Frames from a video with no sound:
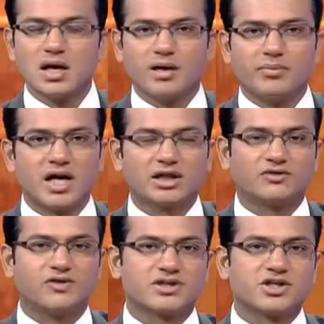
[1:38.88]
In Bihar,
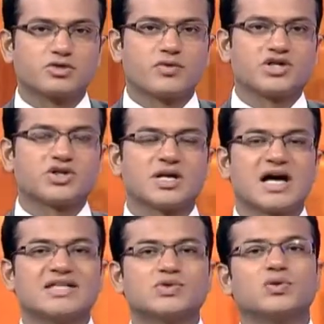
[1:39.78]
the flood situation
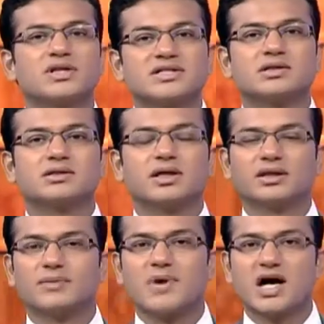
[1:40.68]
has worsened
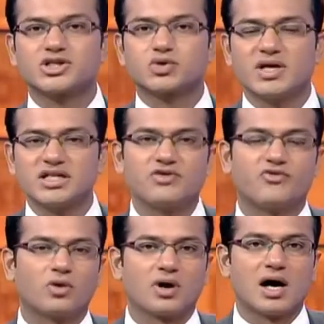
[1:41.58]
in the past
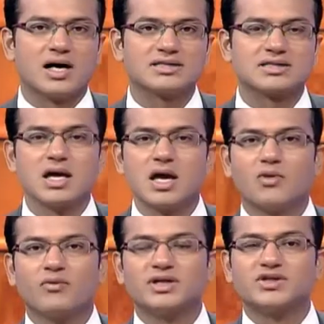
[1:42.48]
twenty-four hours,
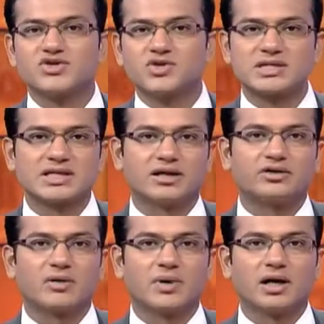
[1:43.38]
with districts
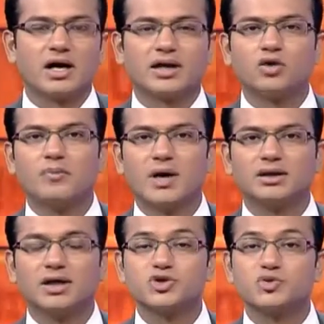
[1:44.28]
like Darbhanga and
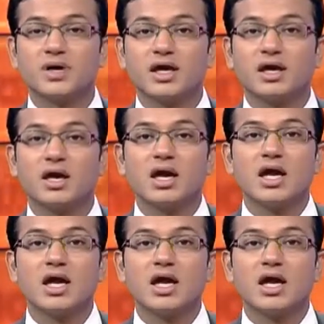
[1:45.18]
Gopalganj being